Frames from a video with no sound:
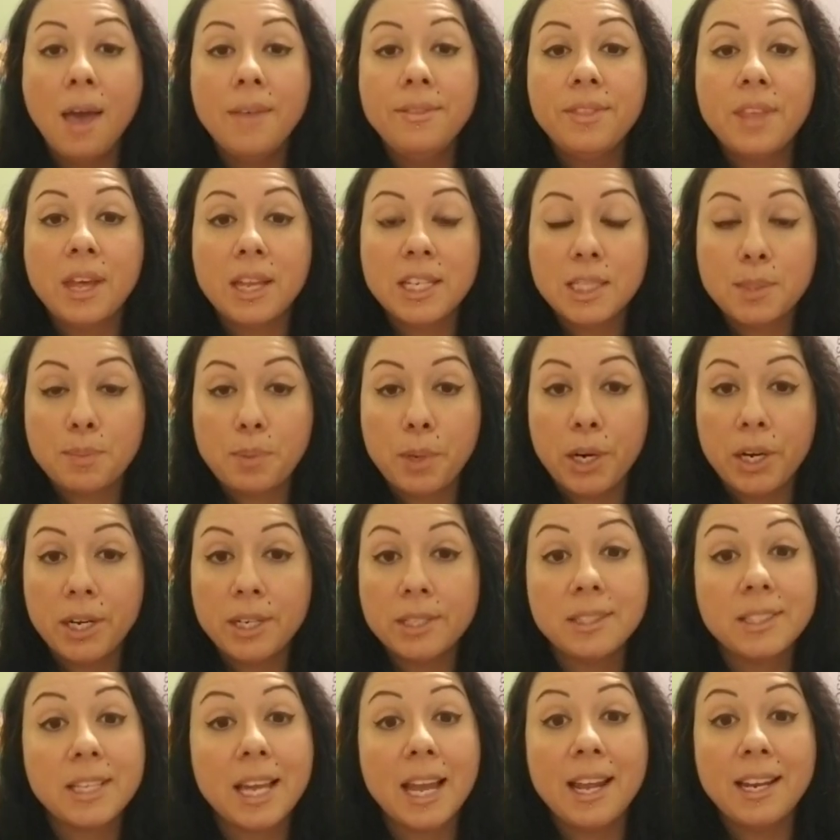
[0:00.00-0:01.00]
then Spirit
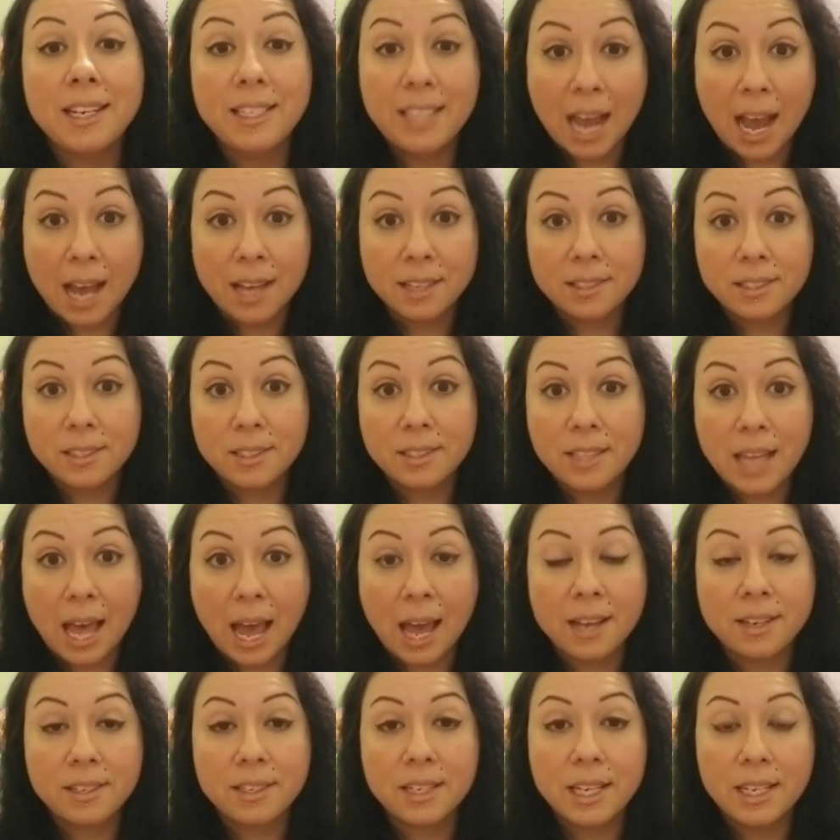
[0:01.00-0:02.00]
is saying, yes,
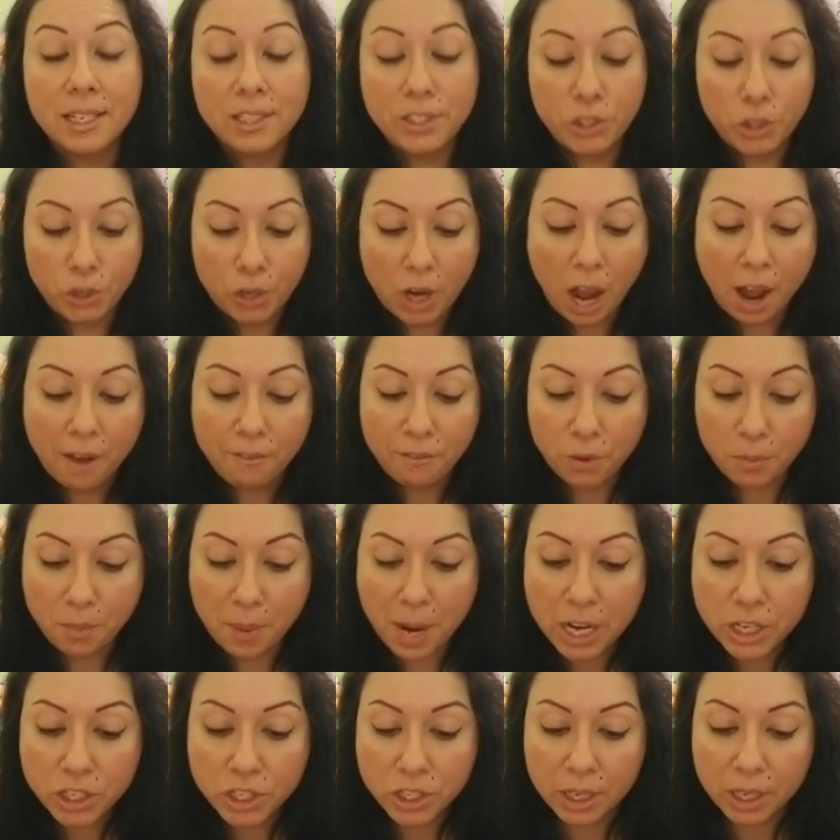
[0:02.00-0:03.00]
that is your
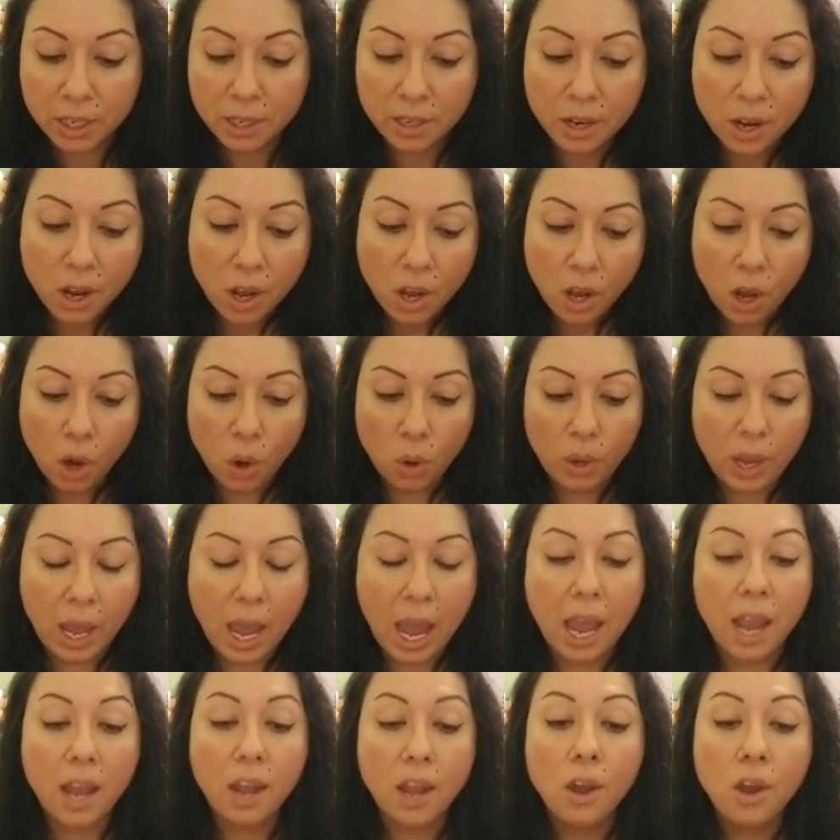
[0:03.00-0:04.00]
confirmation.
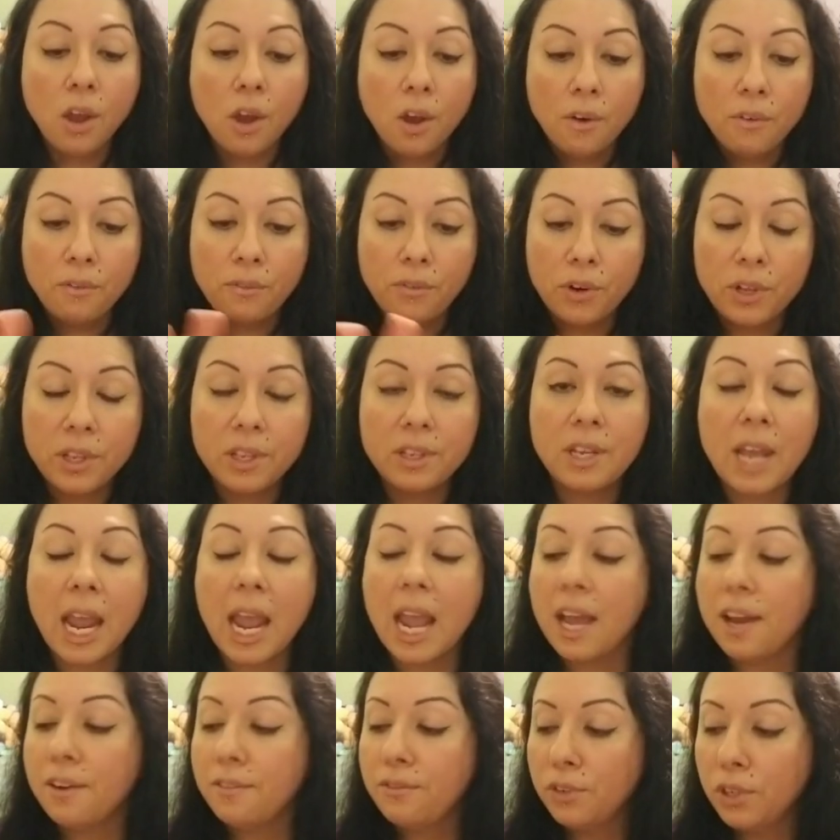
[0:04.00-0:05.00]
Okay? For the
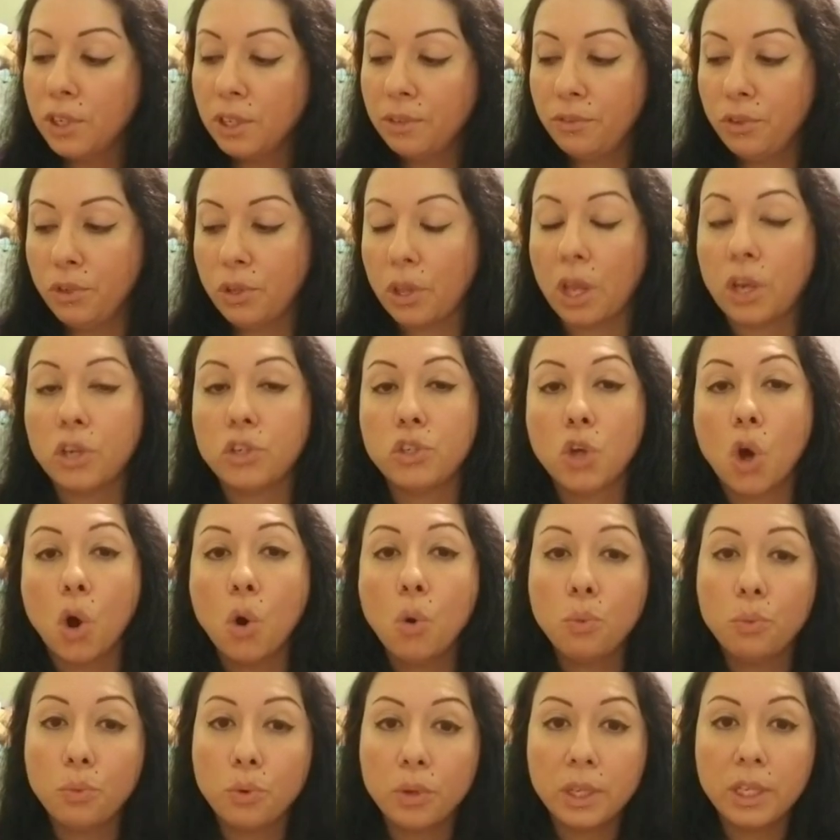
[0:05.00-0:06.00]
handful of you that
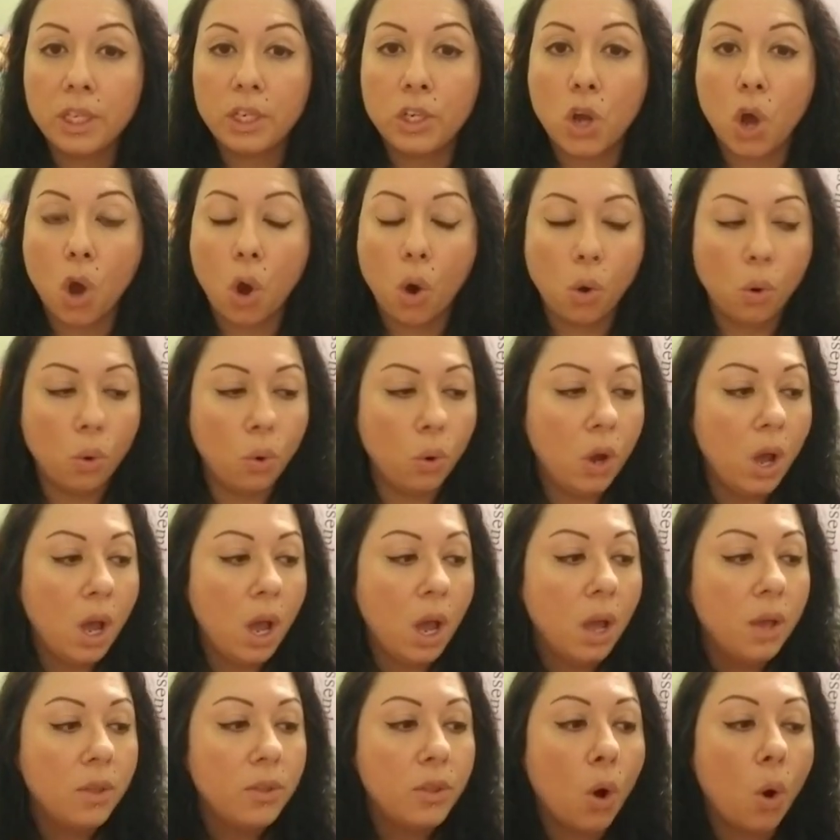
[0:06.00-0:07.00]
don't really know,
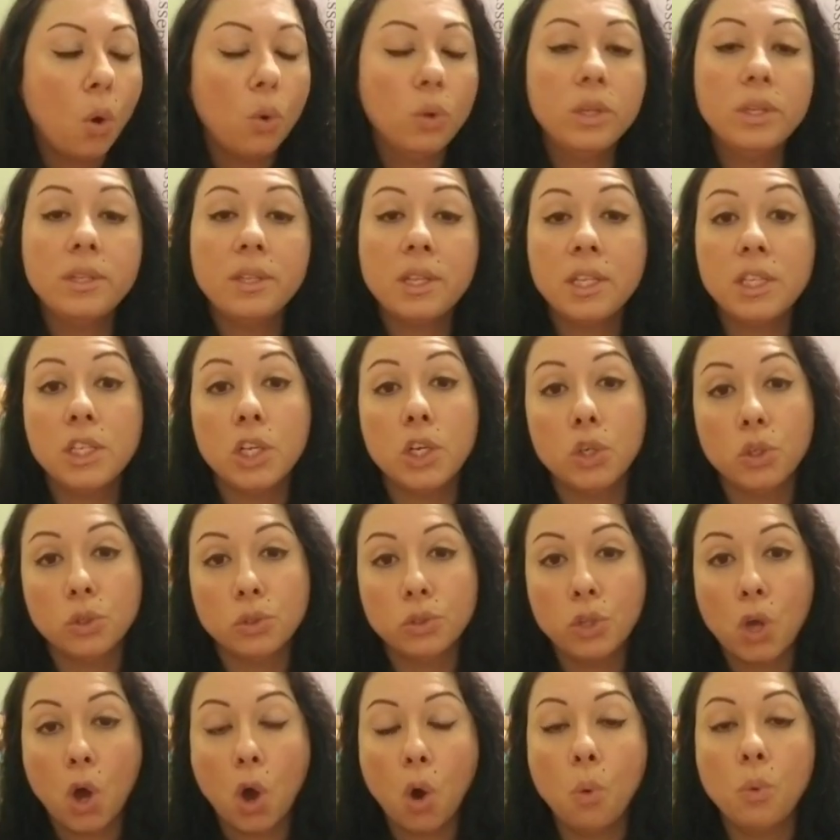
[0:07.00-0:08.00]
the only thing that you'll
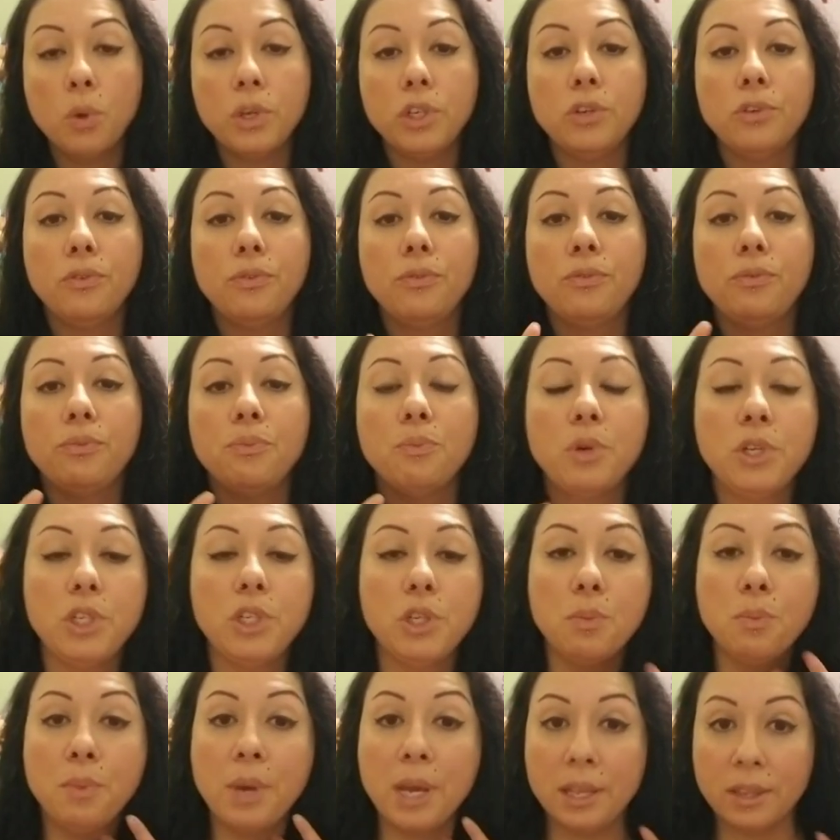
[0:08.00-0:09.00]
know when you when
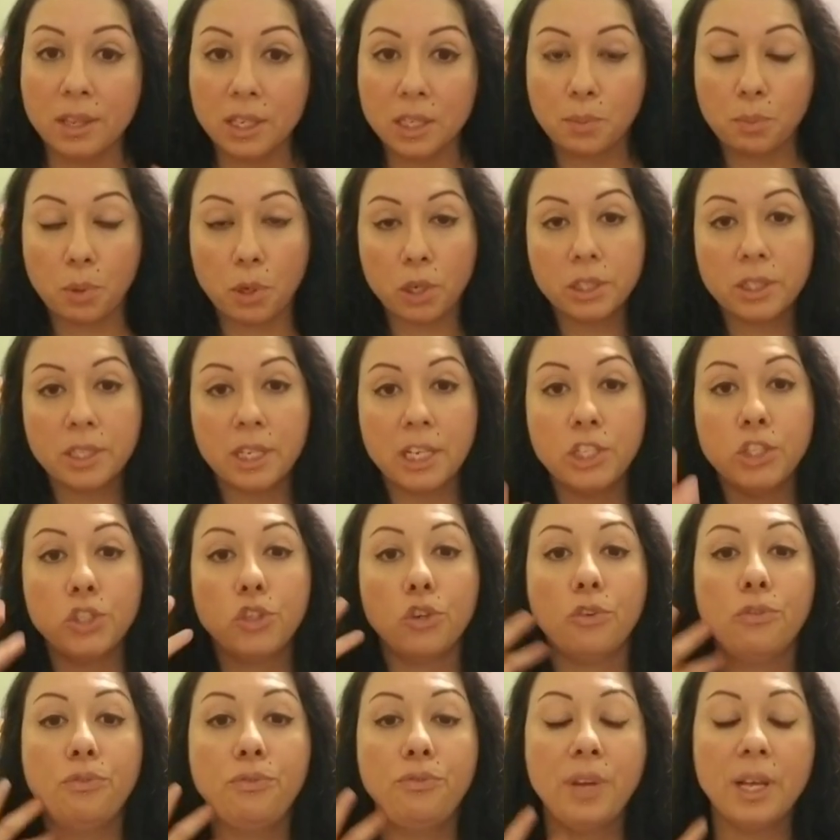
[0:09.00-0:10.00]
you meet this person is
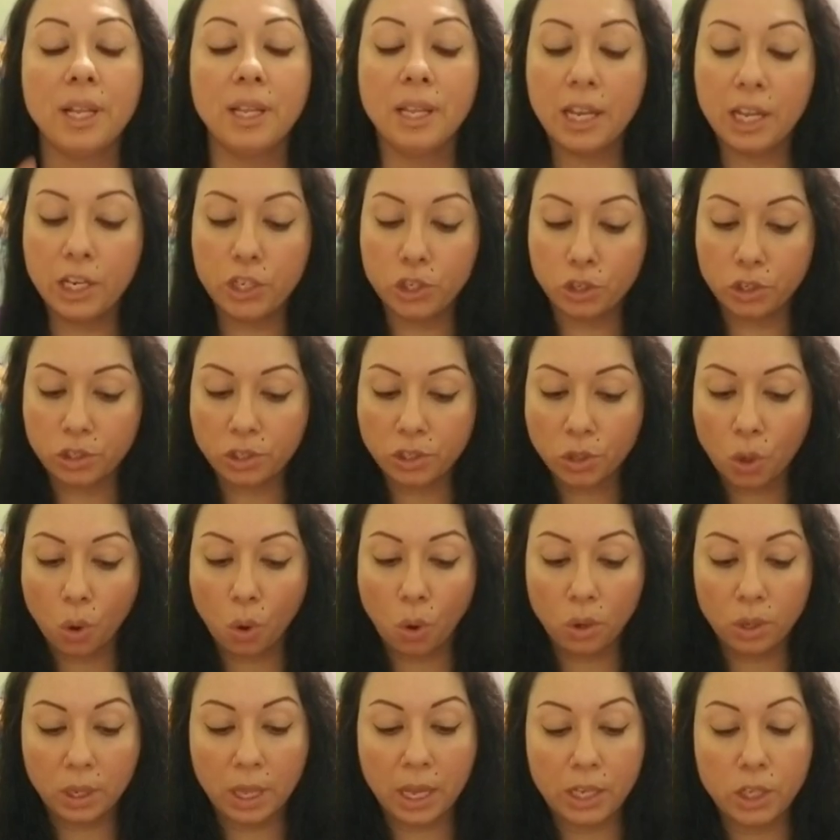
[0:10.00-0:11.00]
you'll feel it in your
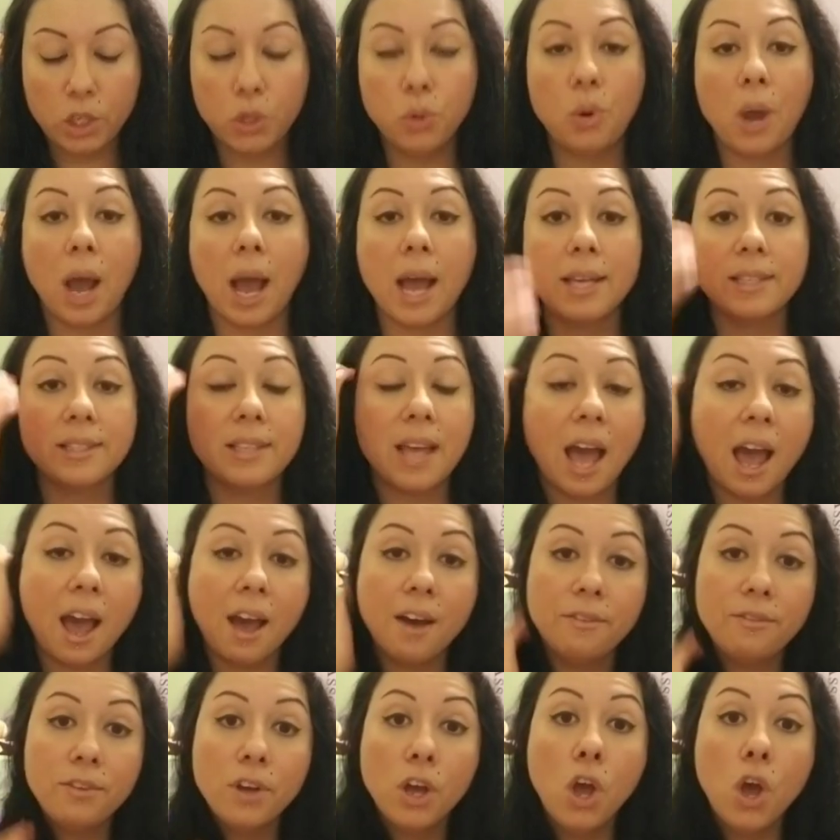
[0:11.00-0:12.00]
soul like you guys
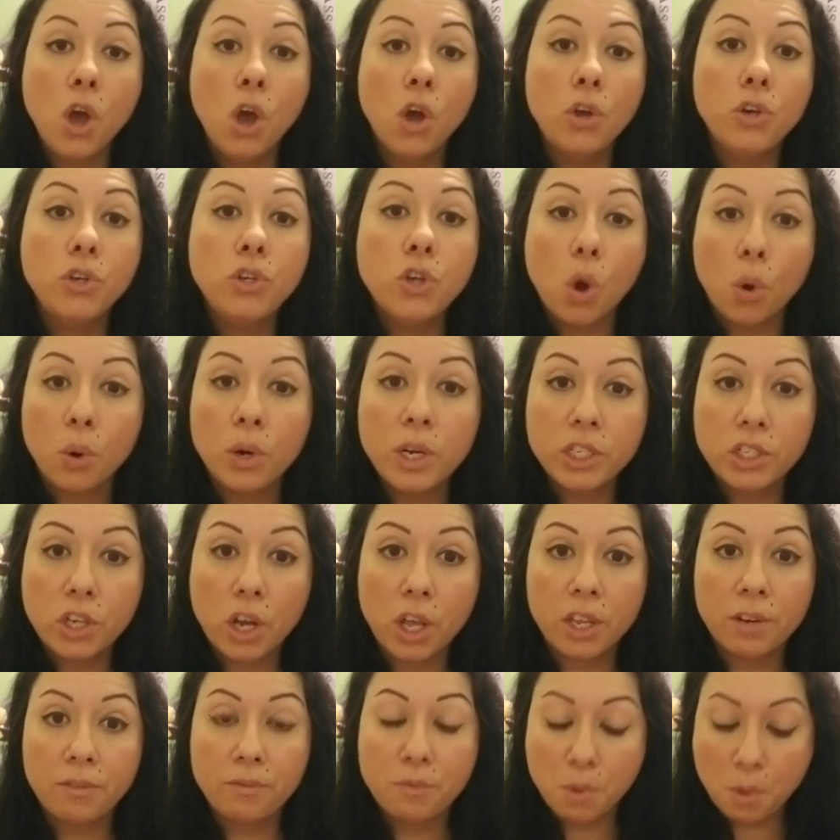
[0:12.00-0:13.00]
have known each
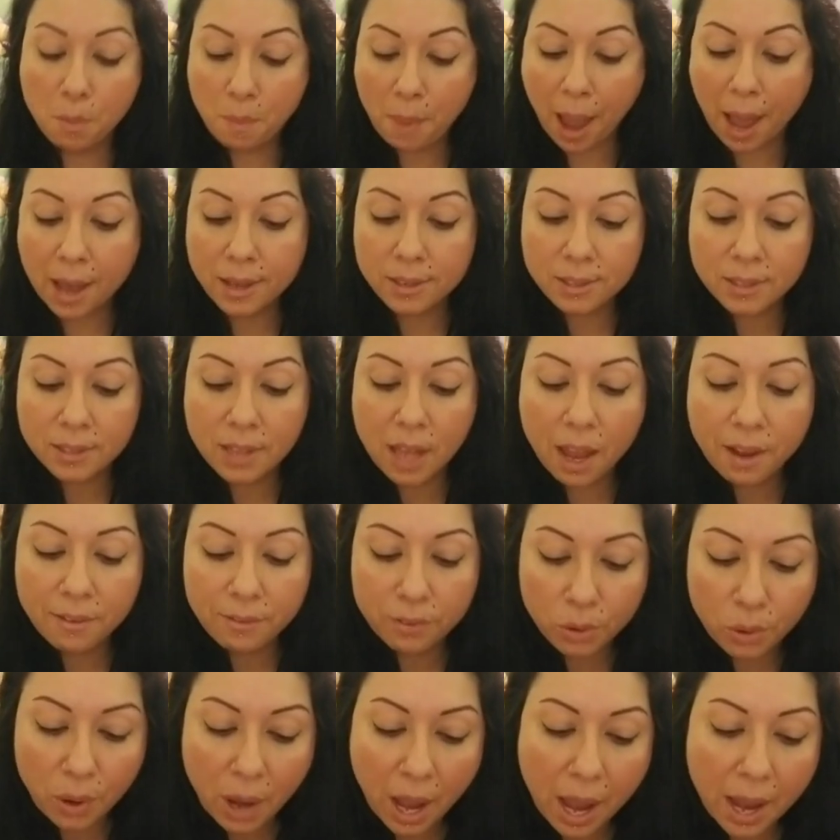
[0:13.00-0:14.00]
other from a past life,
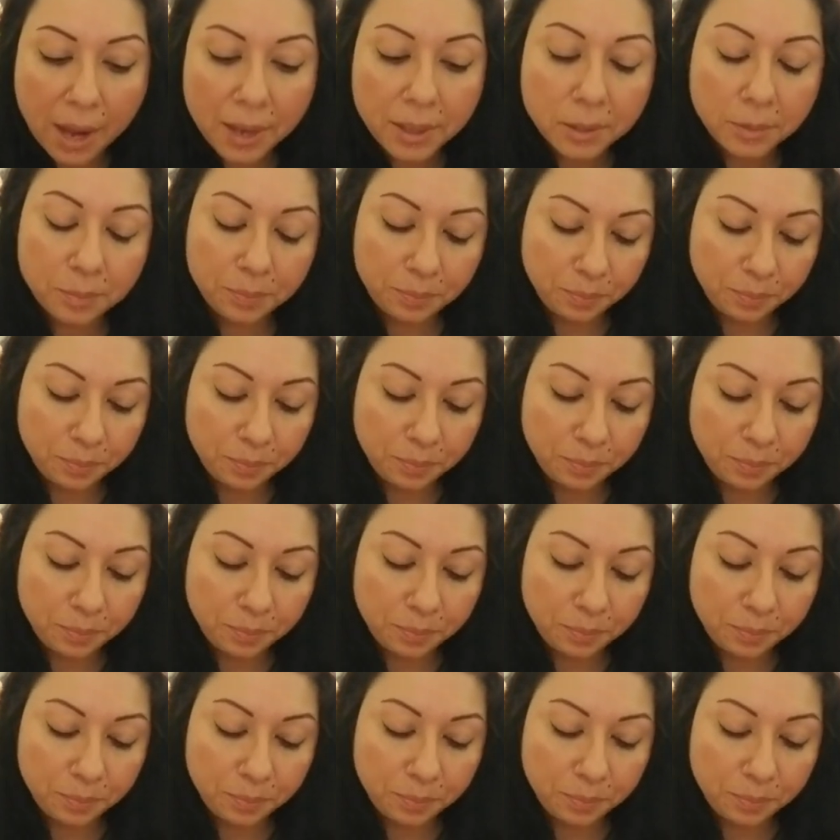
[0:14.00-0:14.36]
okay?